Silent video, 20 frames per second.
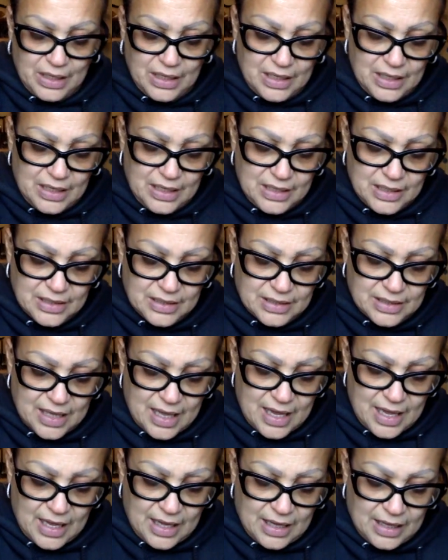it is
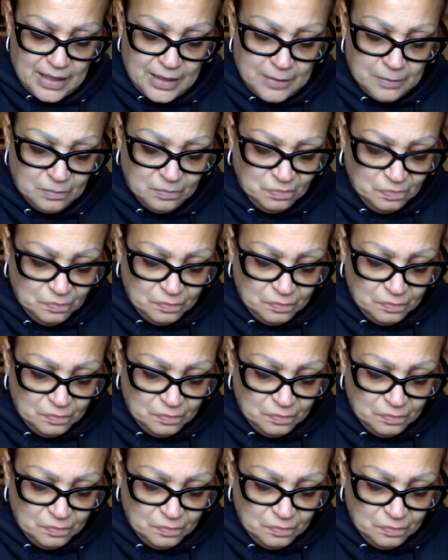a